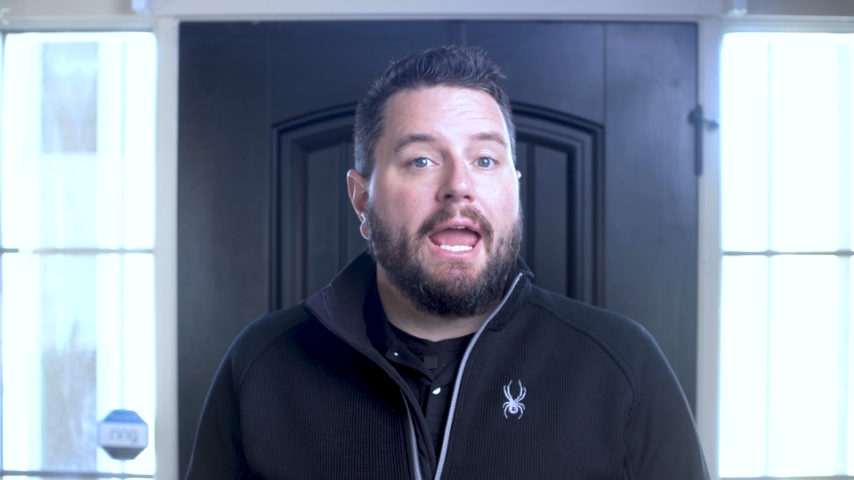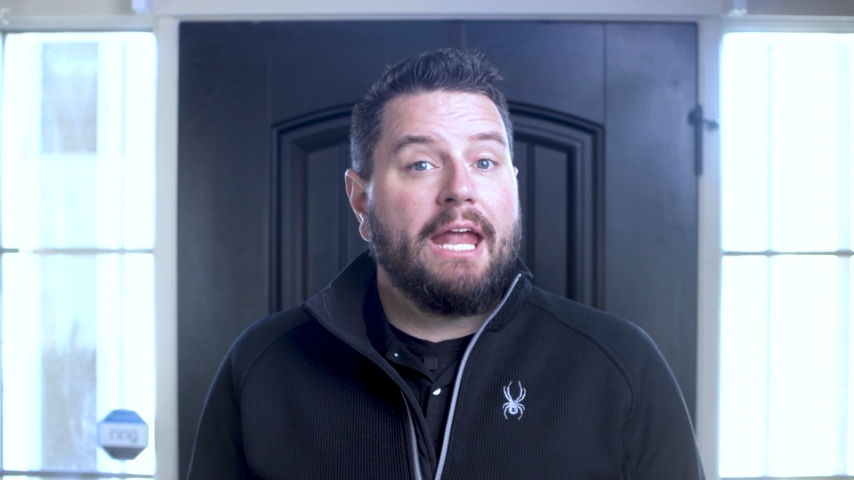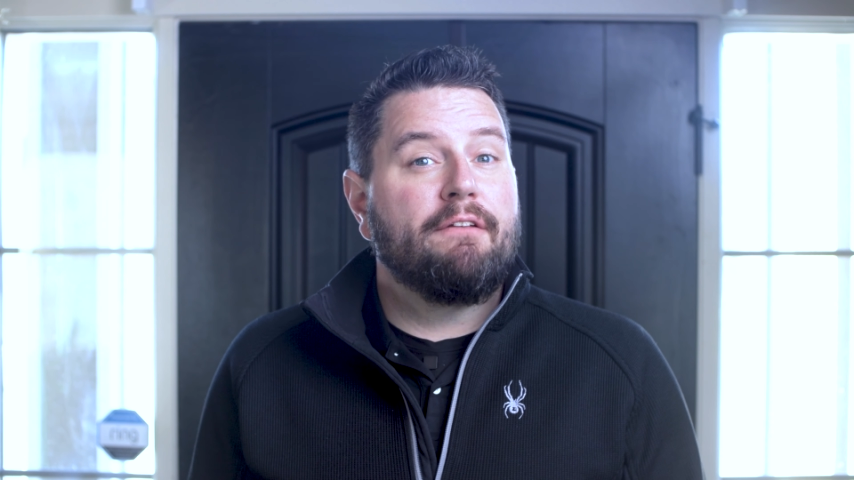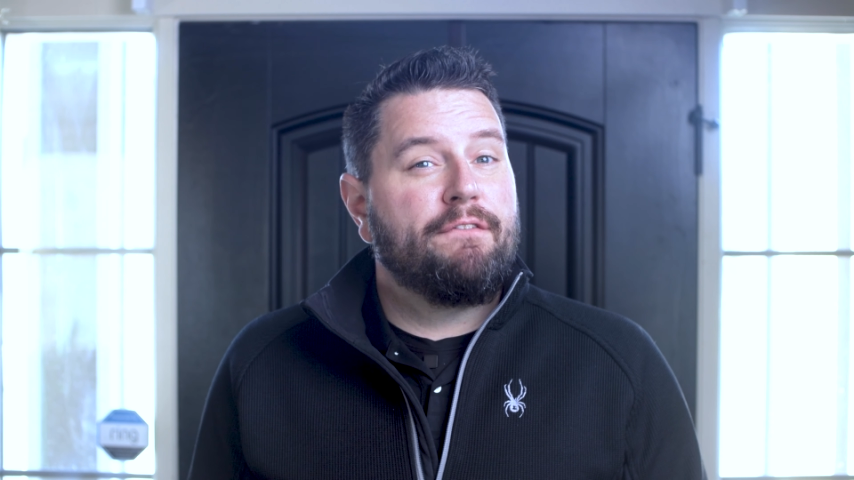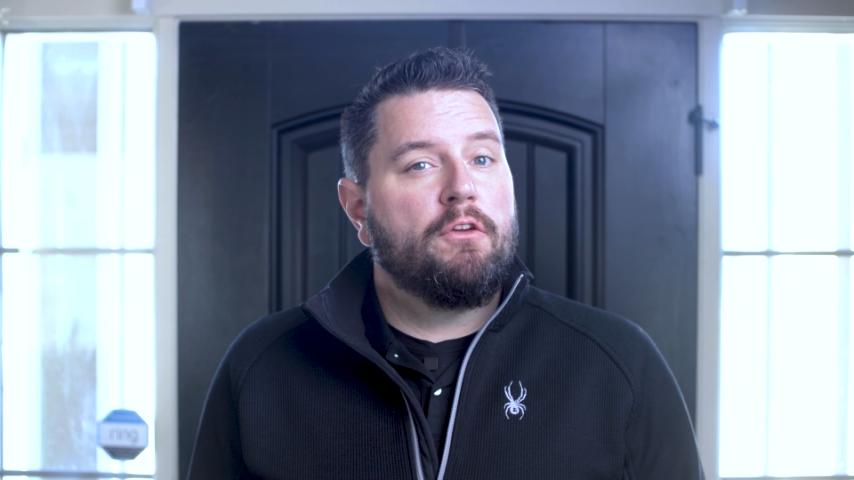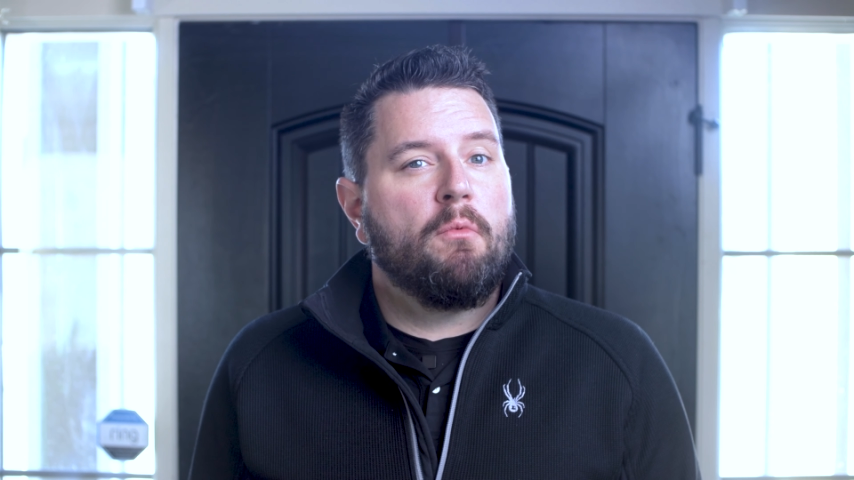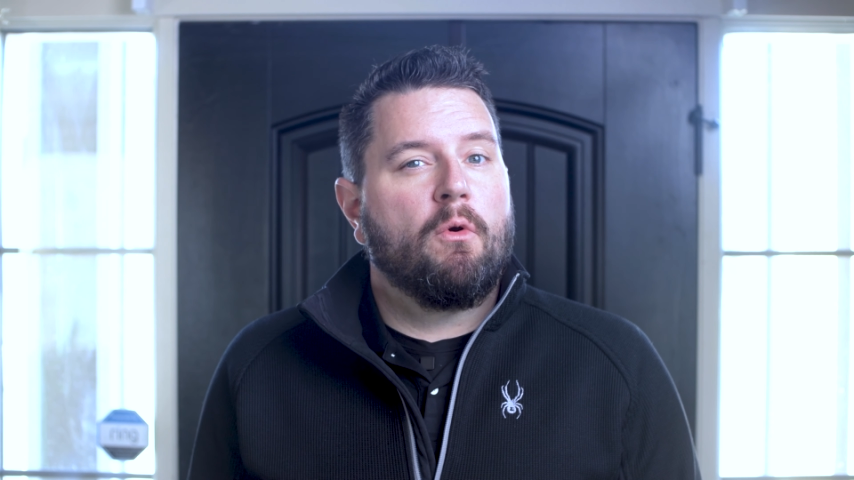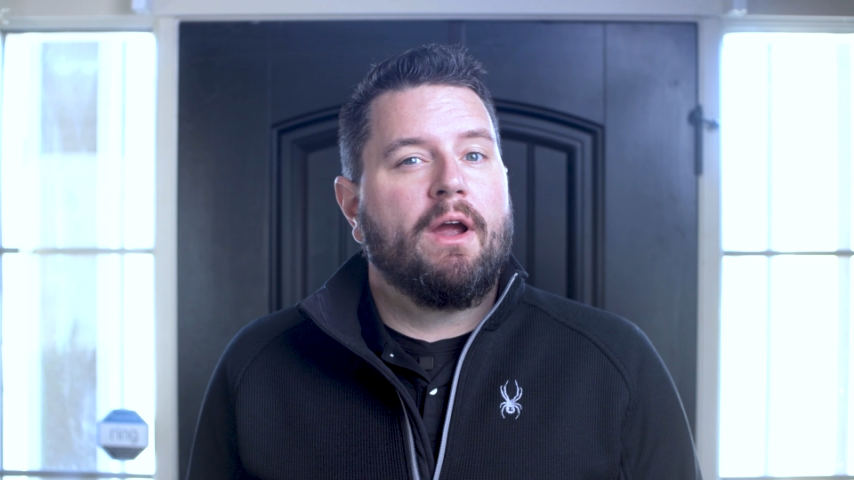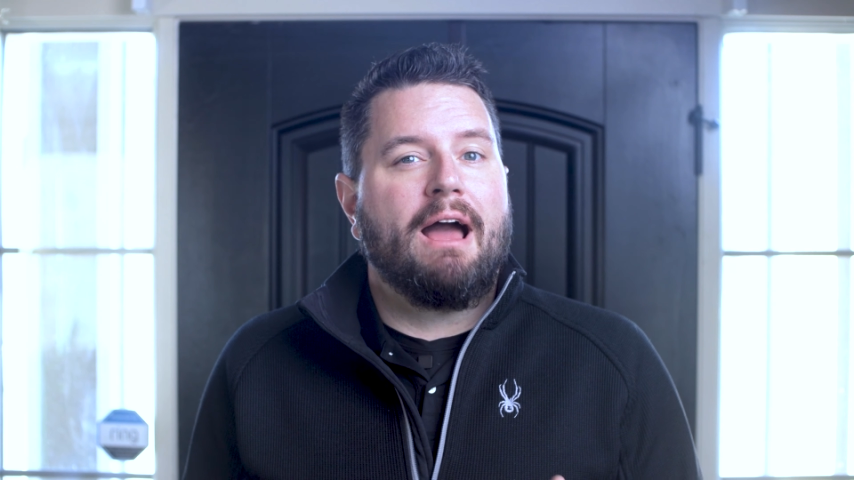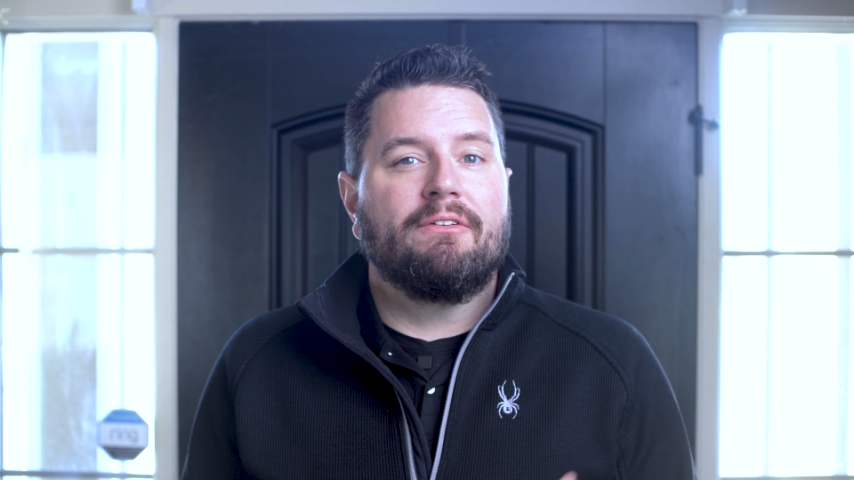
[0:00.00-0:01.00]
And a few
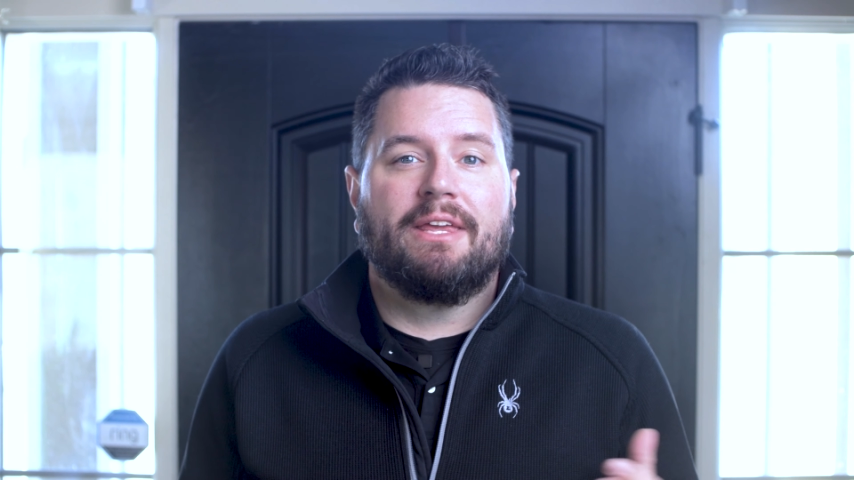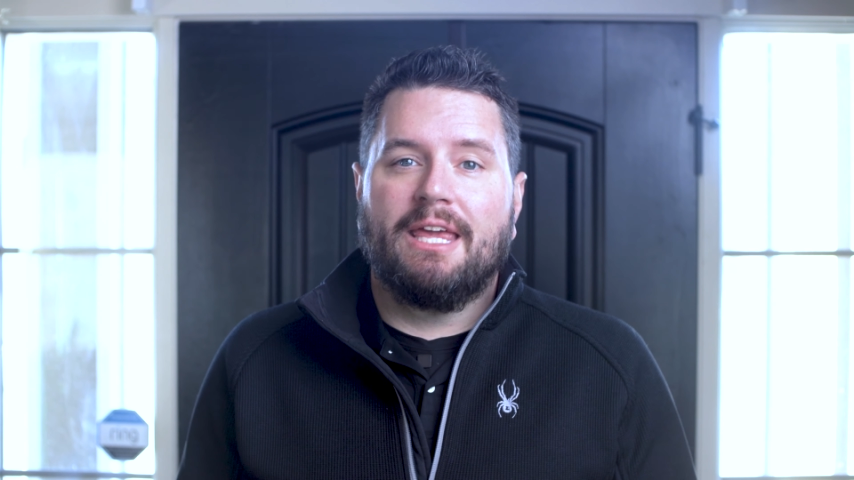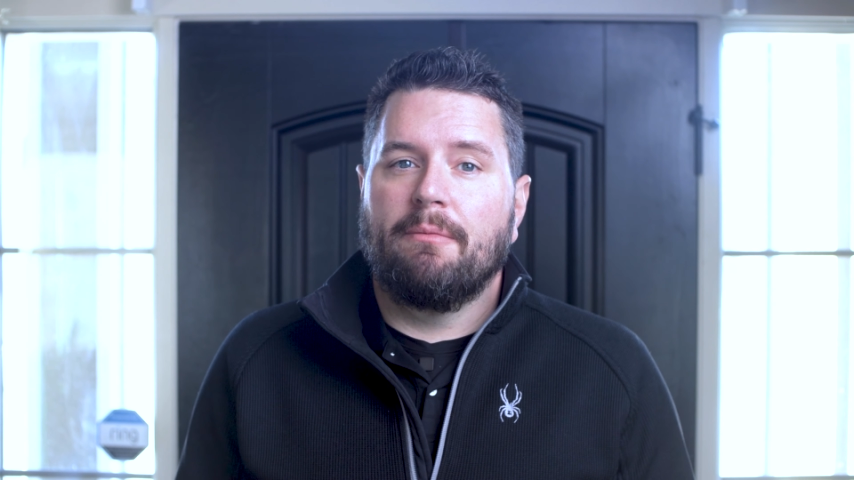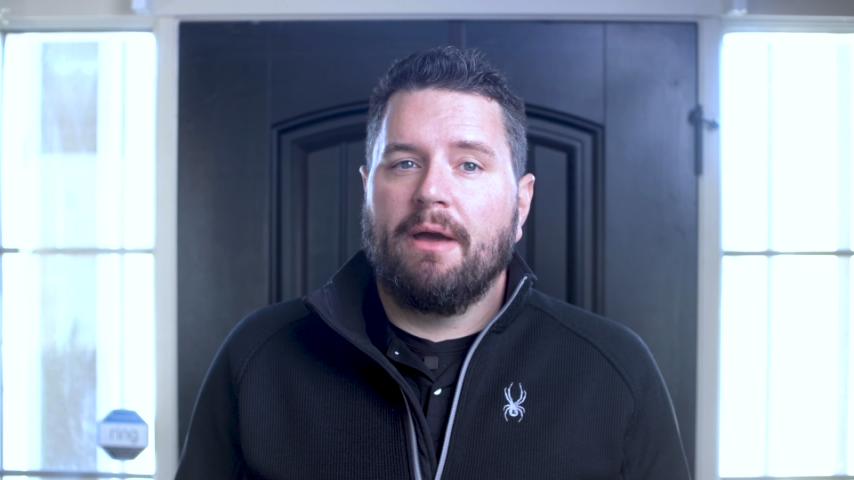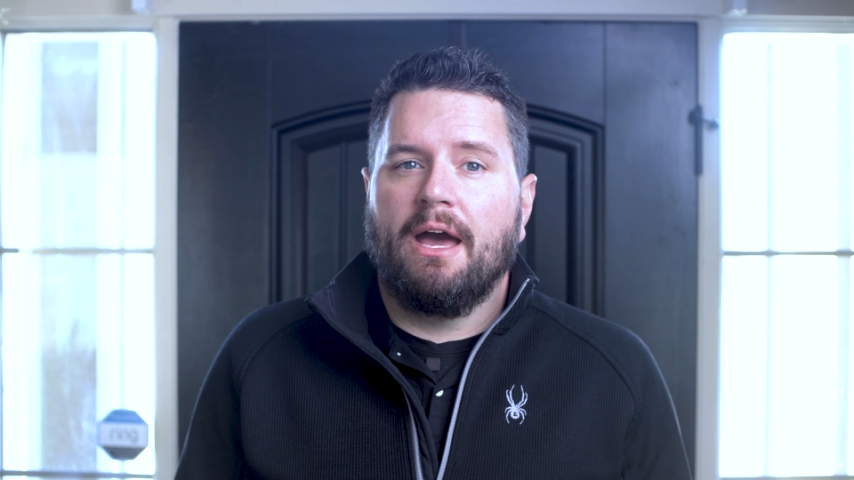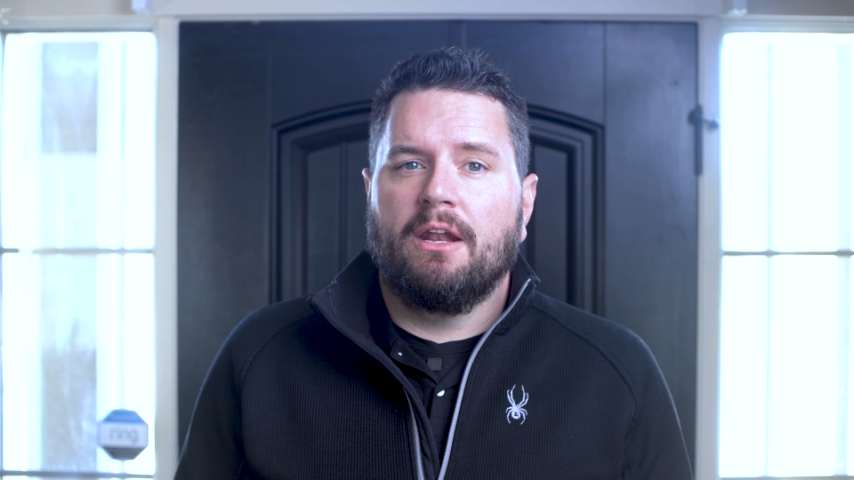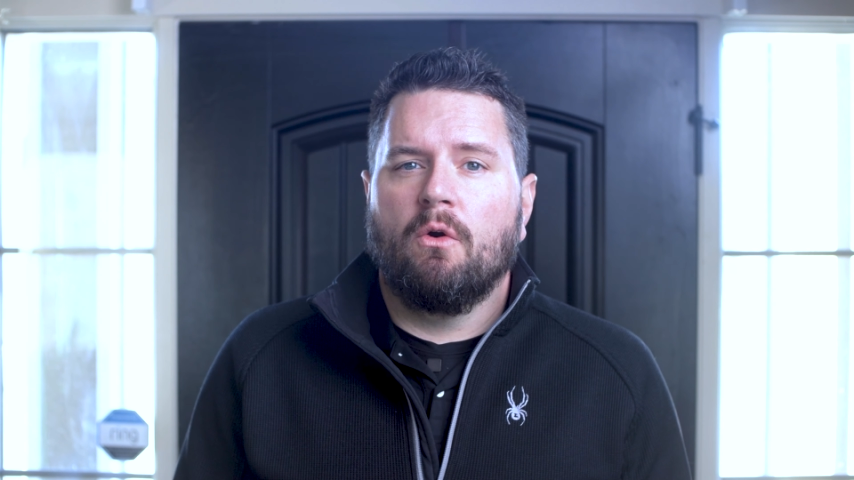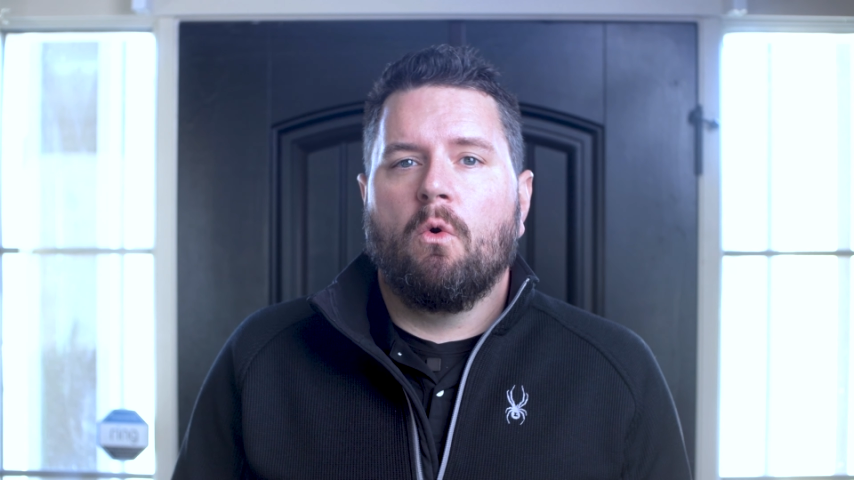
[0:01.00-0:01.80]
more have a keypad